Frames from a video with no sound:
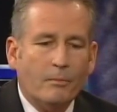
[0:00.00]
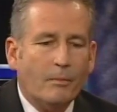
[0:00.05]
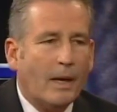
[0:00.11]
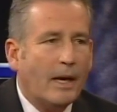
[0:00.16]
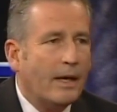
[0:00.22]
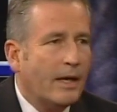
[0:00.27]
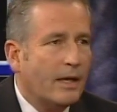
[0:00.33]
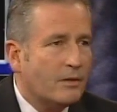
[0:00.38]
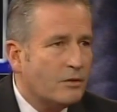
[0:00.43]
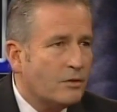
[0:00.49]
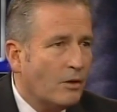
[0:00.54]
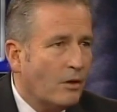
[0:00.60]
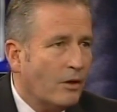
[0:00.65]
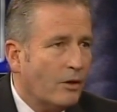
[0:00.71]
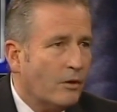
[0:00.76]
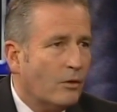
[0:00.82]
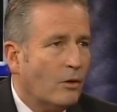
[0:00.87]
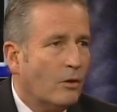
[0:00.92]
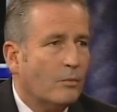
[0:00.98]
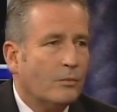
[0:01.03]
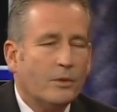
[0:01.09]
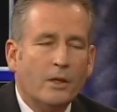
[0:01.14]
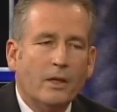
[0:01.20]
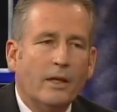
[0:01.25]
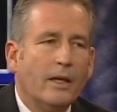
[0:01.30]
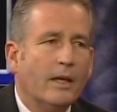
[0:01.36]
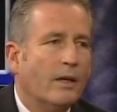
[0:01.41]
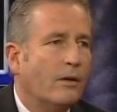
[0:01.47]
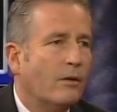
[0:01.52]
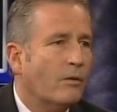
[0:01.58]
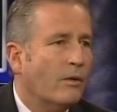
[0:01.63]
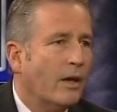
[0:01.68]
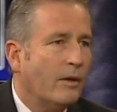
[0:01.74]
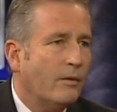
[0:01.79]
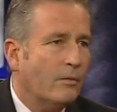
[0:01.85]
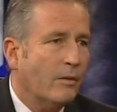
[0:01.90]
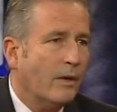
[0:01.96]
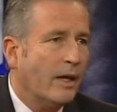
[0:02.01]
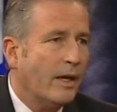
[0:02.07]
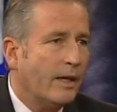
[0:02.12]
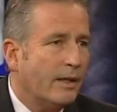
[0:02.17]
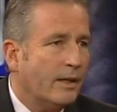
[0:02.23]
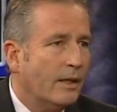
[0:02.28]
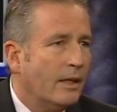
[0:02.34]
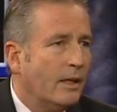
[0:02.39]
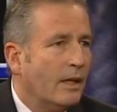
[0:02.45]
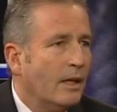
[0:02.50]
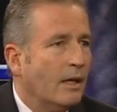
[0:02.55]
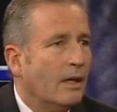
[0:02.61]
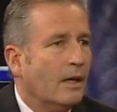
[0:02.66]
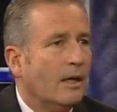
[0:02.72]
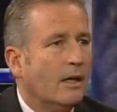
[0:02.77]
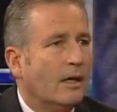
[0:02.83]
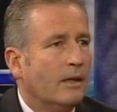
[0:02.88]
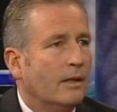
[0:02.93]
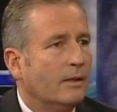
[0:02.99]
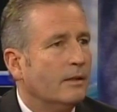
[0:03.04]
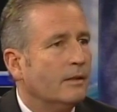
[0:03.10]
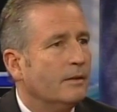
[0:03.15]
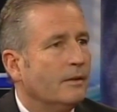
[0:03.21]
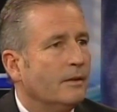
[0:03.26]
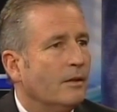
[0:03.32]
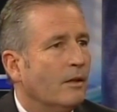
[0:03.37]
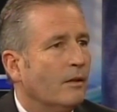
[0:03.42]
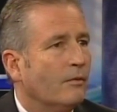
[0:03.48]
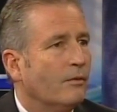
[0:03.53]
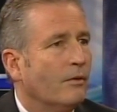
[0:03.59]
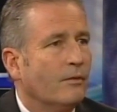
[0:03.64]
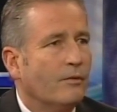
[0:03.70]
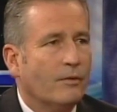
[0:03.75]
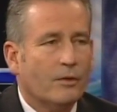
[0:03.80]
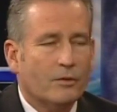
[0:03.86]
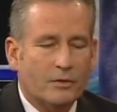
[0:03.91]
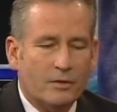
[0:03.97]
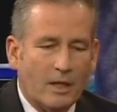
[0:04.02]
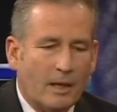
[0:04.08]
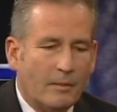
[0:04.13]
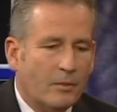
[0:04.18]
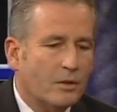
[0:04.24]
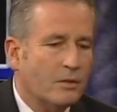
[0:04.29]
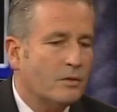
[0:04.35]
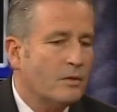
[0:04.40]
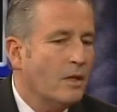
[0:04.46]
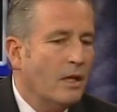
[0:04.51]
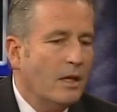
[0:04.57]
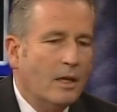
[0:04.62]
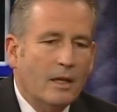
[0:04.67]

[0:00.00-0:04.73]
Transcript: Buy that starter home. You can get a great rate, you know, for a first time. There's